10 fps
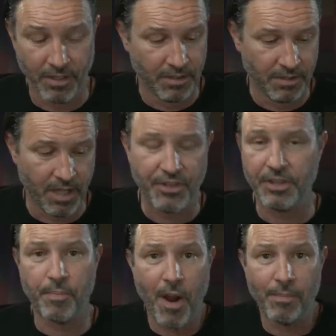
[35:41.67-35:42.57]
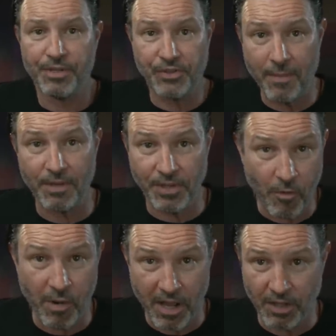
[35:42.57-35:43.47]
I think they're probably the same as
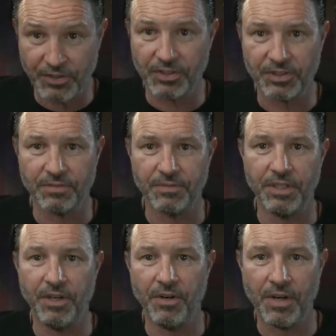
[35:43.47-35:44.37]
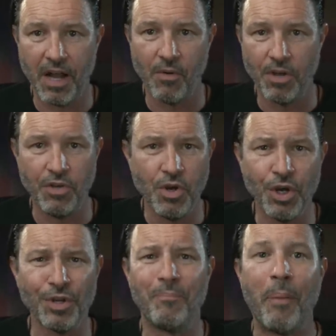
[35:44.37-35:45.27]
everybody else's. You know, I you
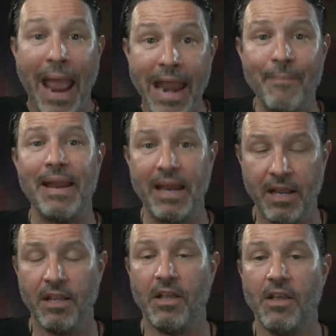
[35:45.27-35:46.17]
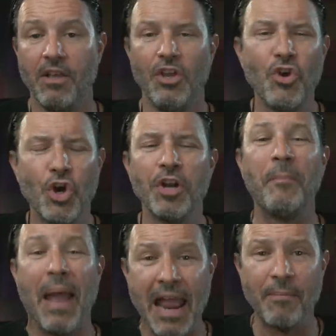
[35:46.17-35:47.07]
couldn't pay me you couldn't
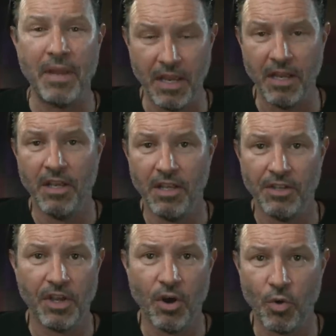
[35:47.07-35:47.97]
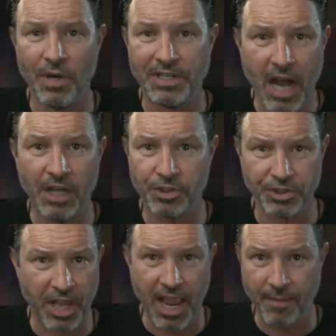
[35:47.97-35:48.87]
pay me to go to a Dodgers
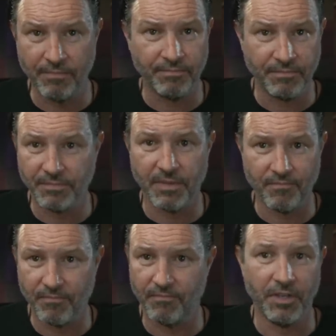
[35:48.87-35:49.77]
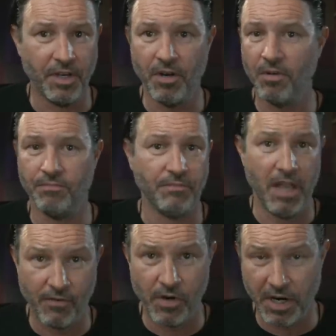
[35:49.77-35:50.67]
game, you know,
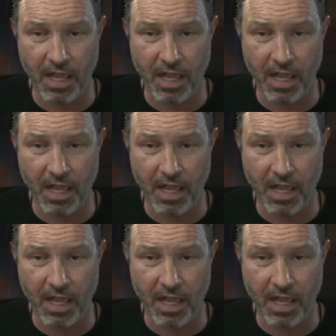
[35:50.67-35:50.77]
ever again.